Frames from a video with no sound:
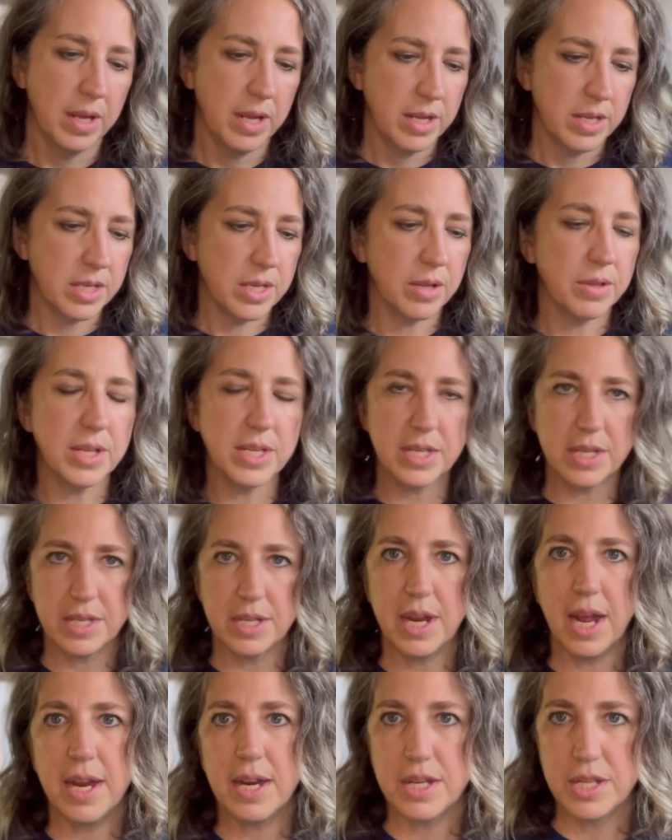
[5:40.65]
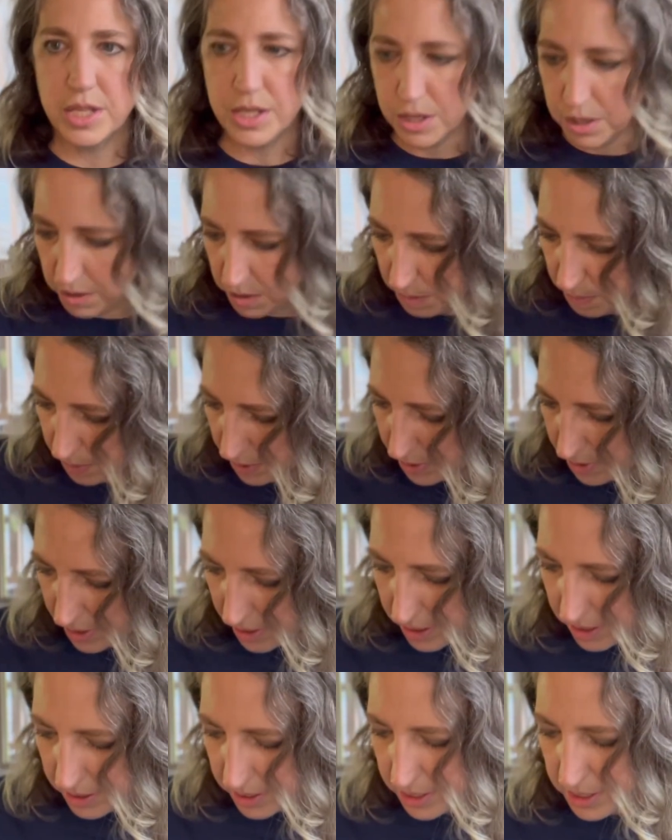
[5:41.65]
So this is not a soup,
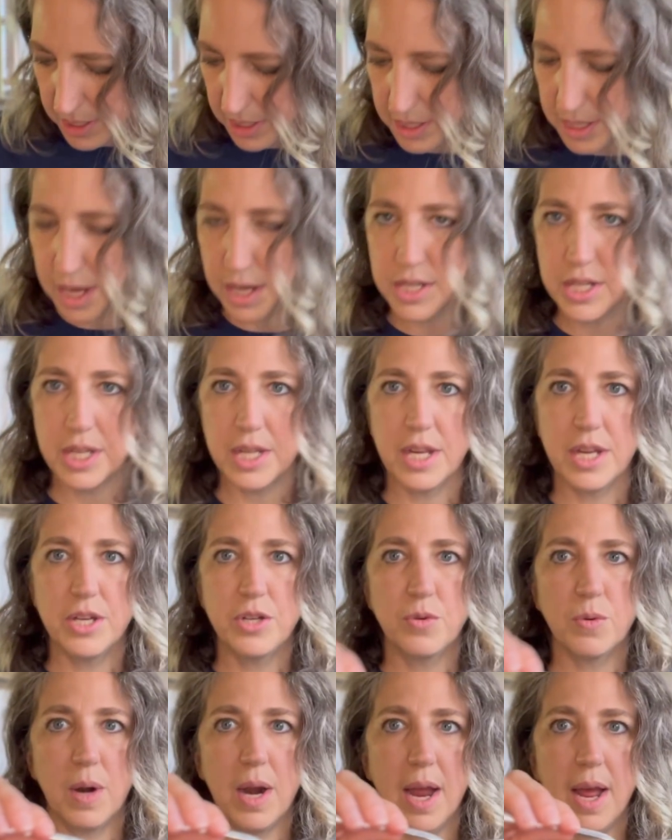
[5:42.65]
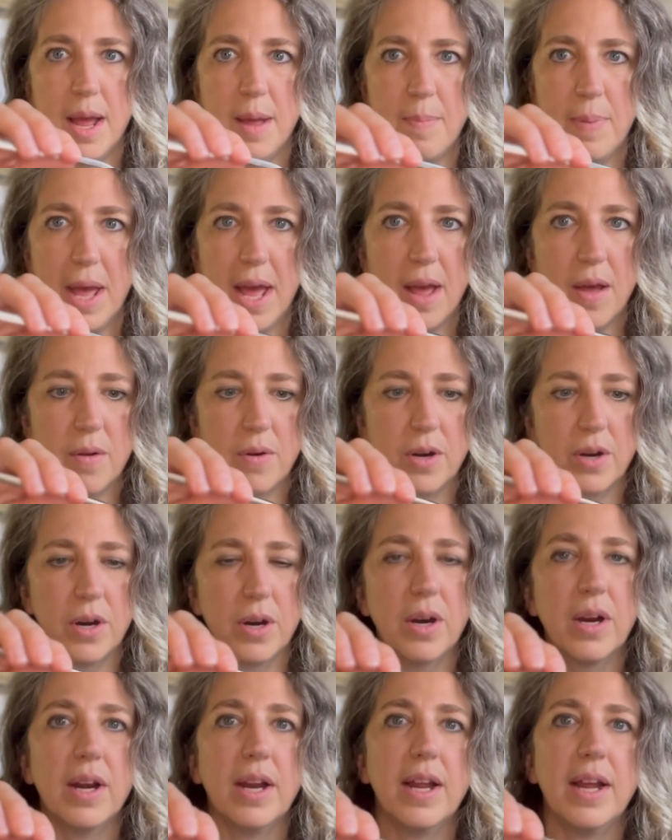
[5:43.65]
this is actually a dry
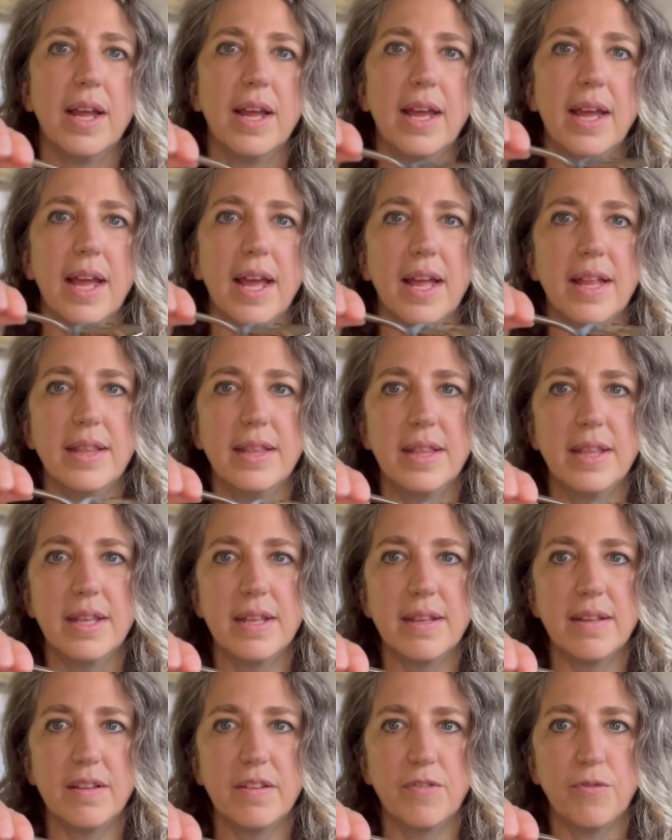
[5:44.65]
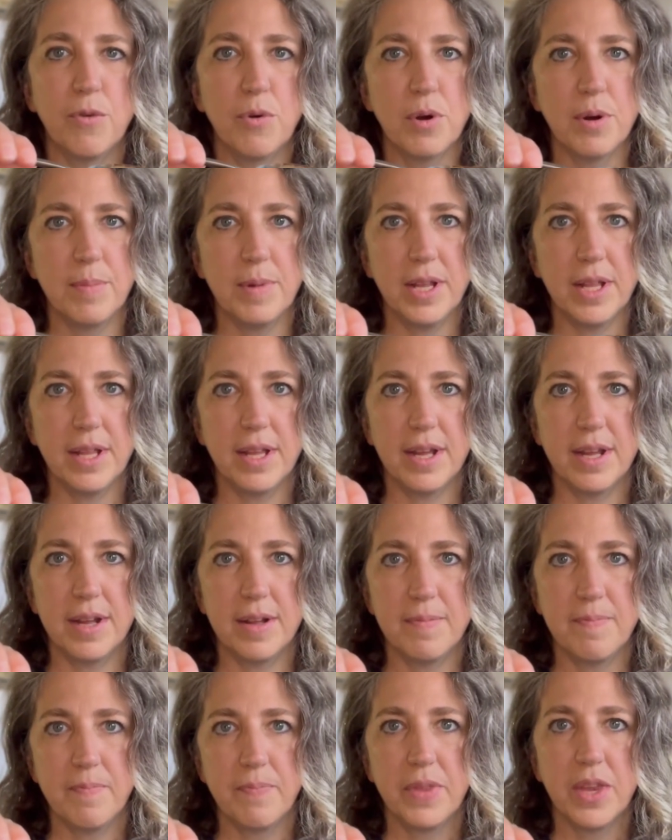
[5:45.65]
powder, and this
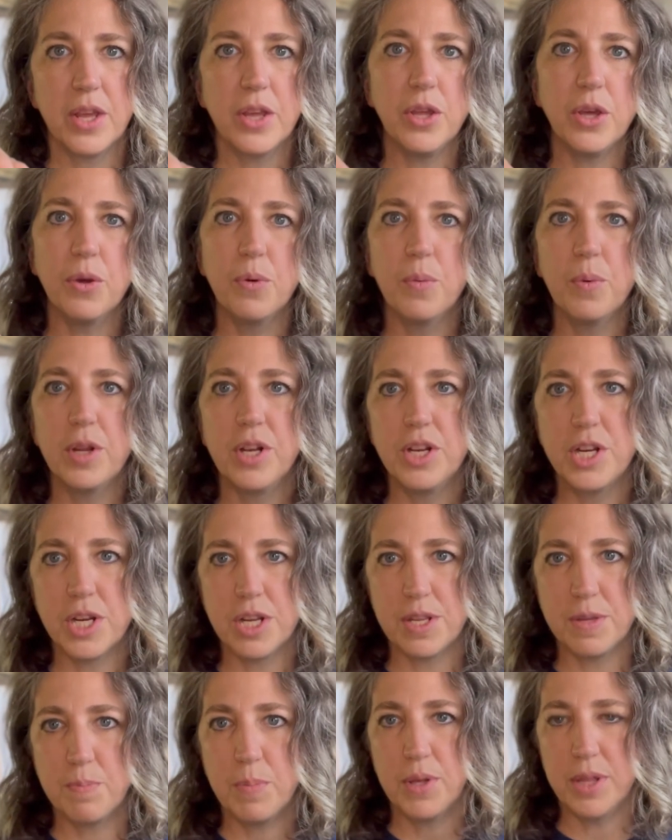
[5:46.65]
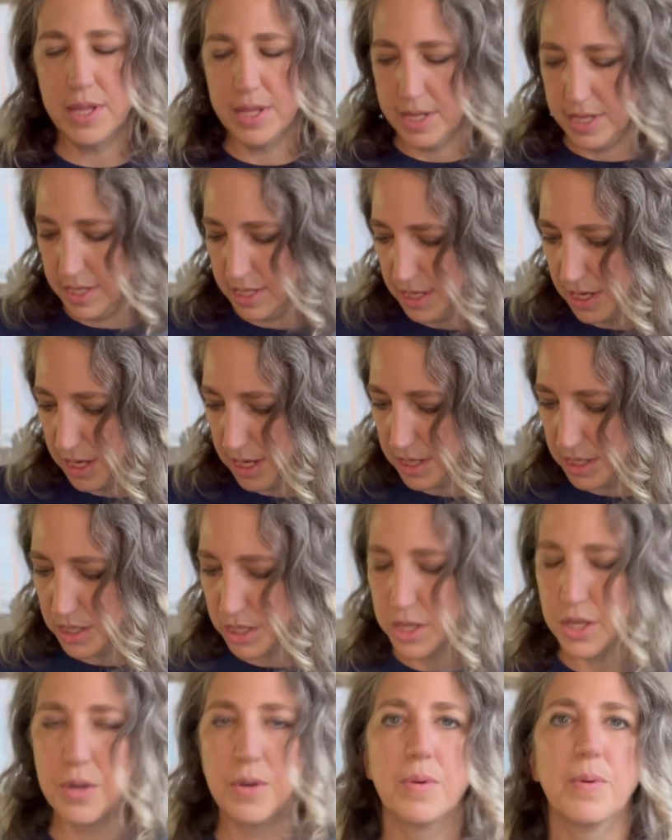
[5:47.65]
formula, you would just put this
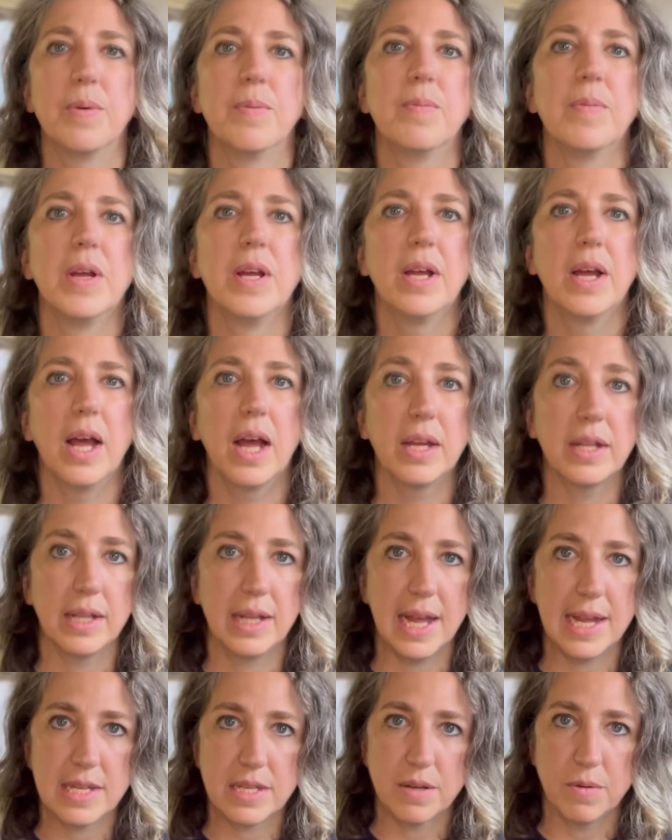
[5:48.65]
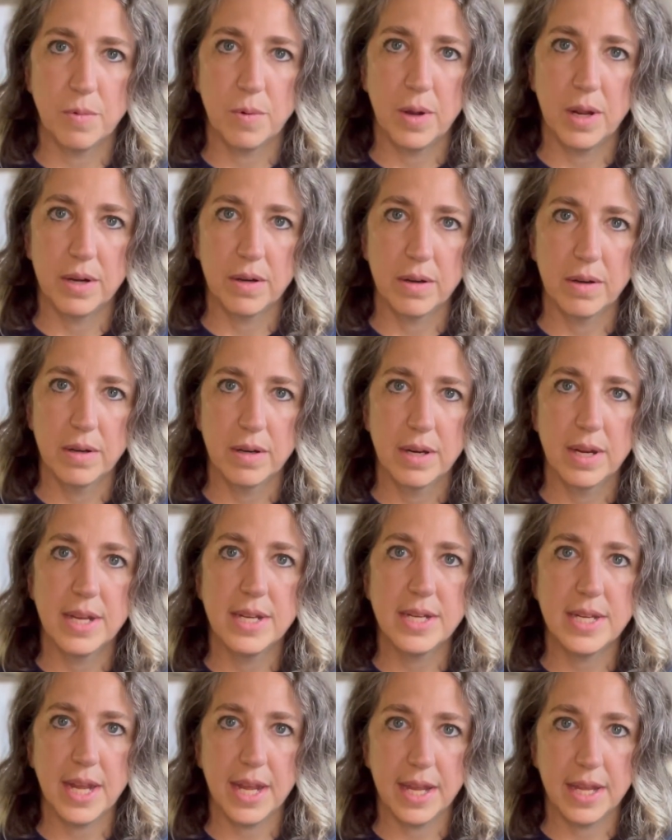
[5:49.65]
into a glass of water
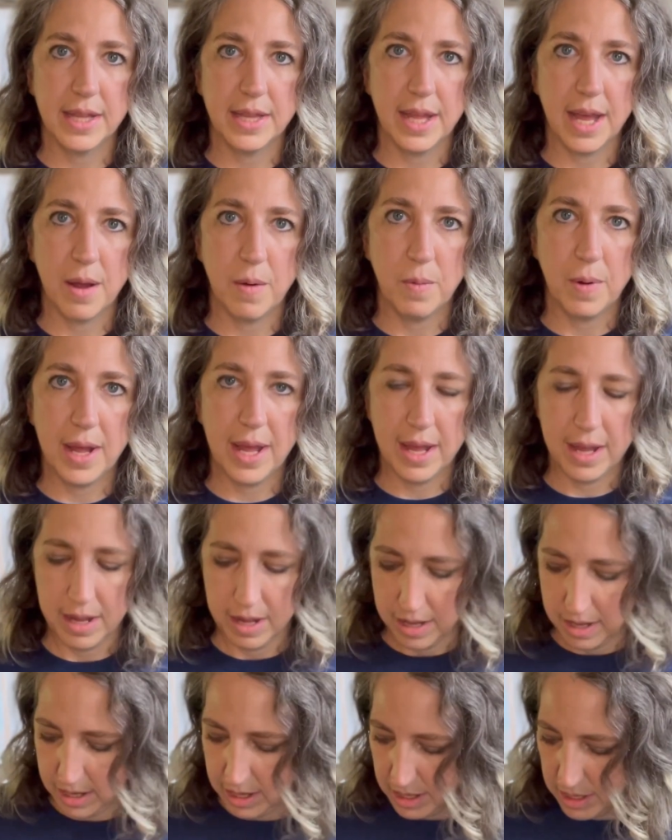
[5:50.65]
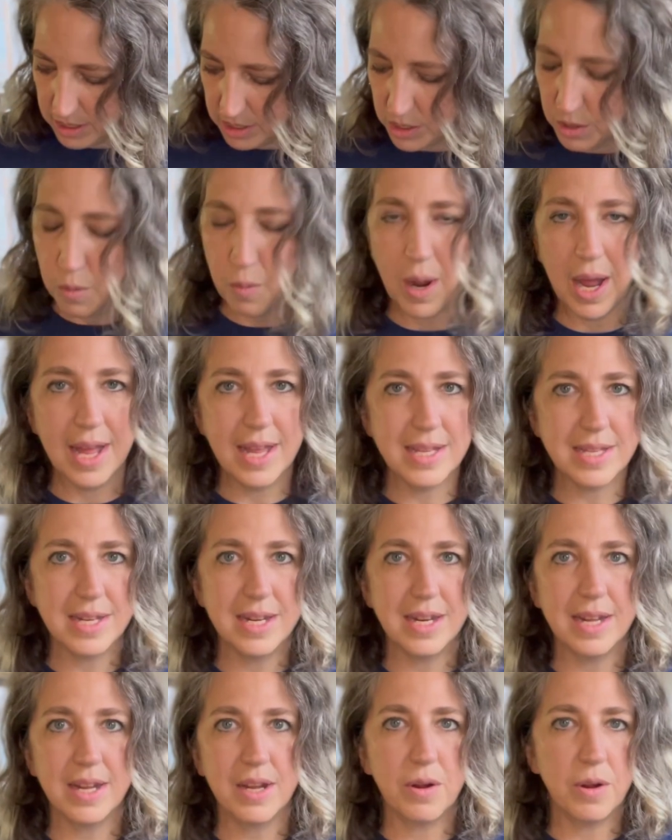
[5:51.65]
and take it that way. So why isn't
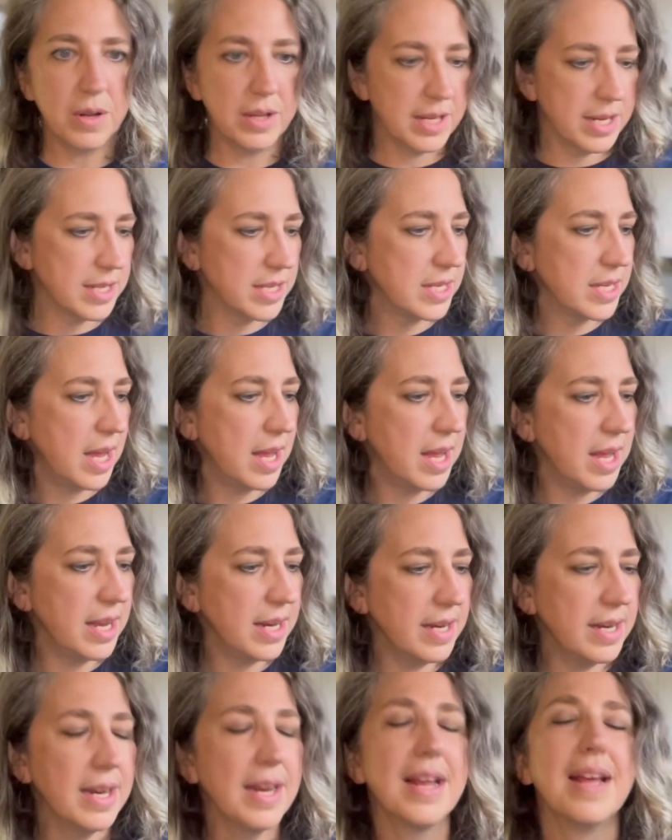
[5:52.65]
it called a san?